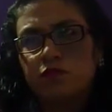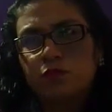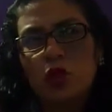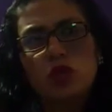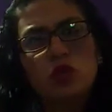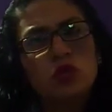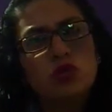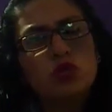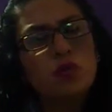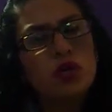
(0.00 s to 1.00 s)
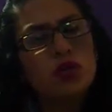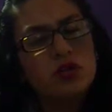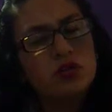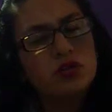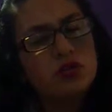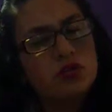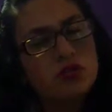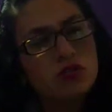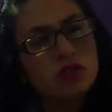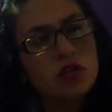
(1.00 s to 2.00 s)
produce
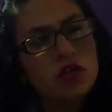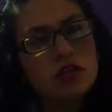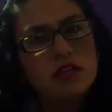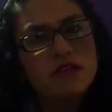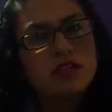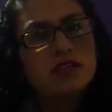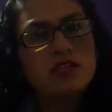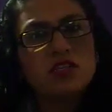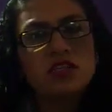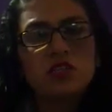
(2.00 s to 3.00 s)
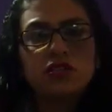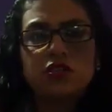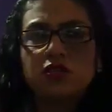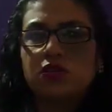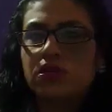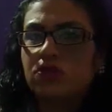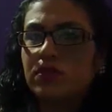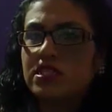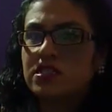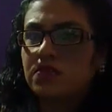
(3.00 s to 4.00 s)
devastation to
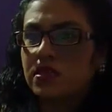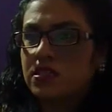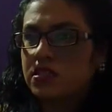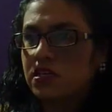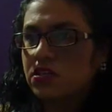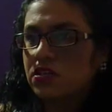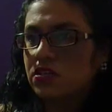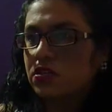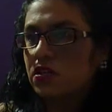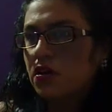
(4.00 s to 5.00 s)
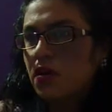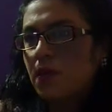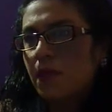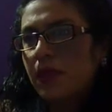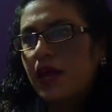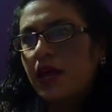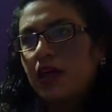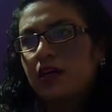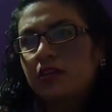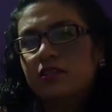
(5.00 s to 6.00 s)
human civilization,
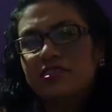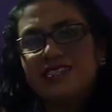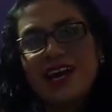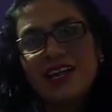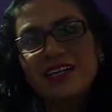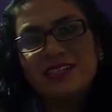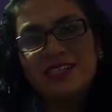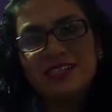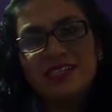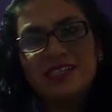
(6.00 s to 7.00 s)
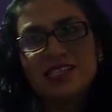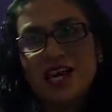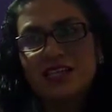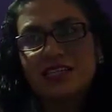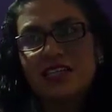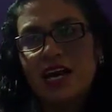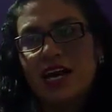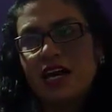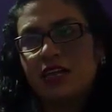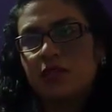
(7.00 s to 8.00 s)
and the scientists say
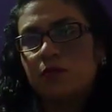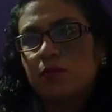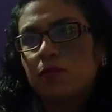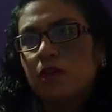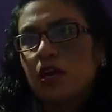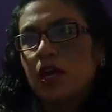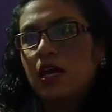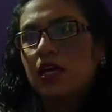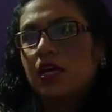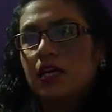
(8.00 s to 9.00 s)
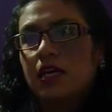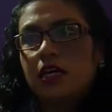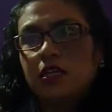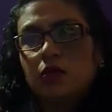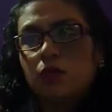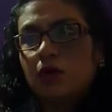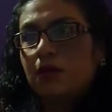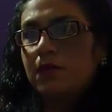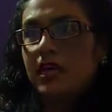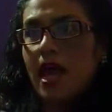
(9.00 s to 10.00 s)
that it will
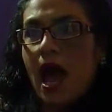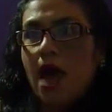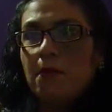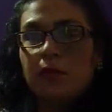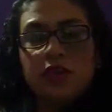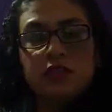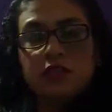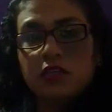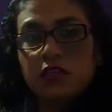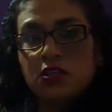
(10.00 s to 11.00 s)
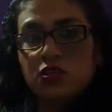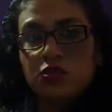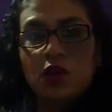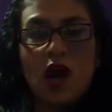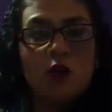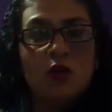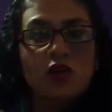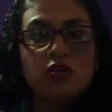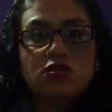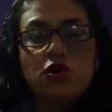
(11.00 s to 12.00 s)
be happen in 2
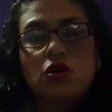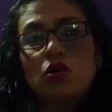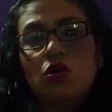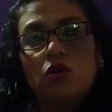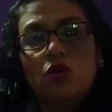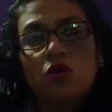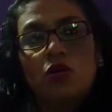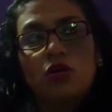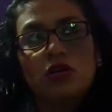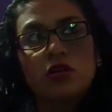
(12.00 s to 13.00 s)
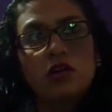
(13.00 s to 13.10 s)
hours or